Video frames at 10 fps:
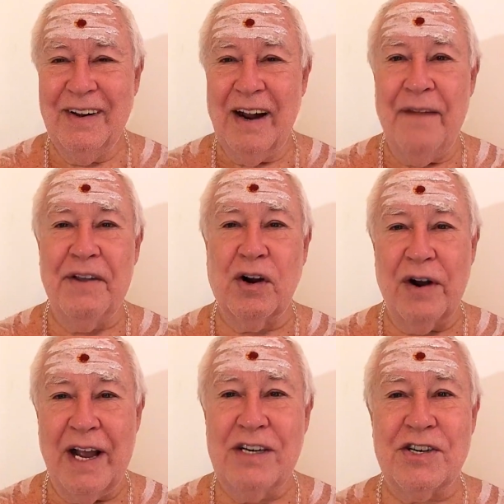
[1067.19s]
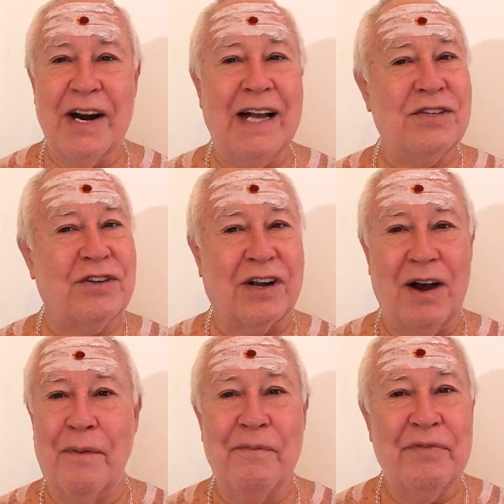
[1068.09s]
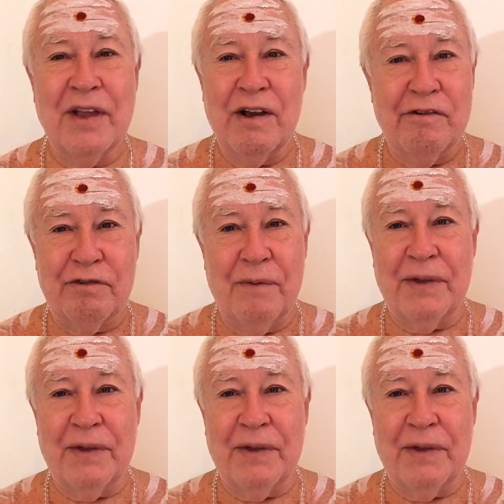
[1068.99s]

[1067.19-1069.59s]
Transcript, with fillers: And the creation has to come from